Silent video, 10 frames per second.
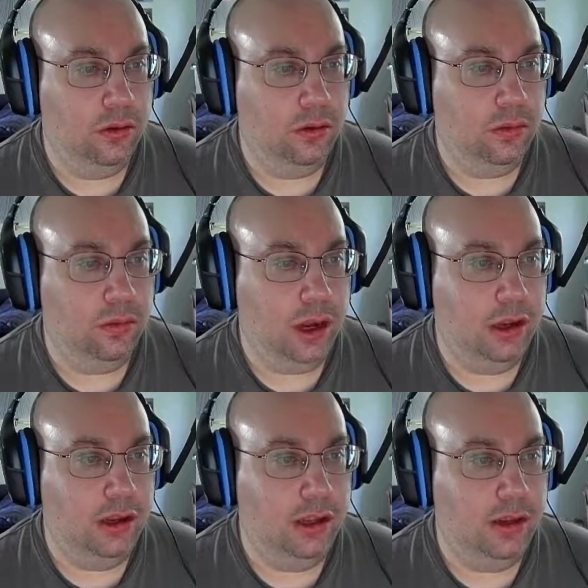why
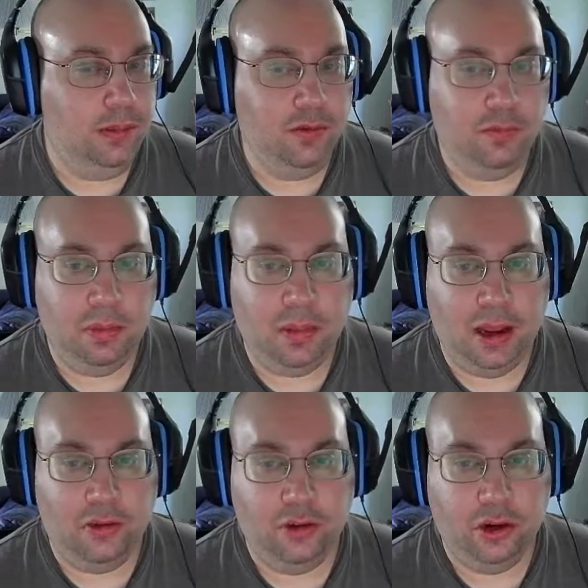do you keep giving me
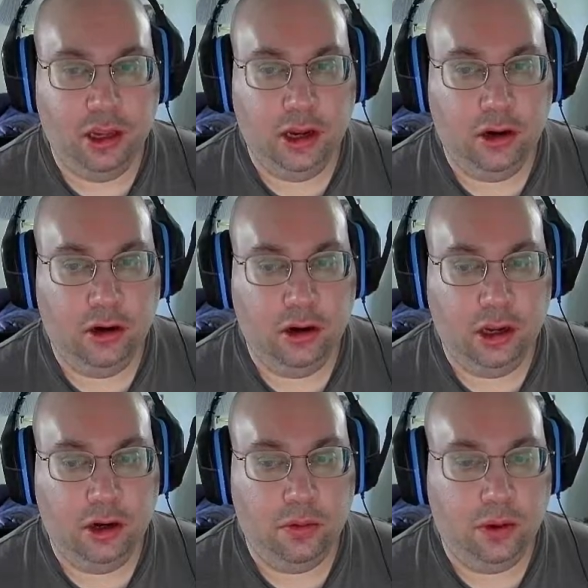pastor care?
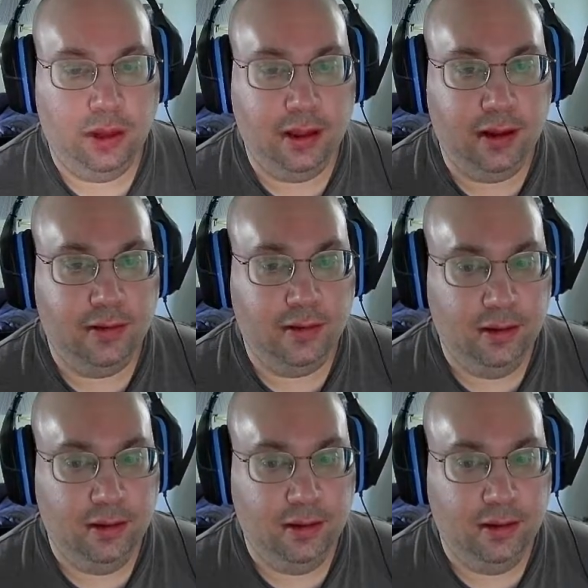I don't want that.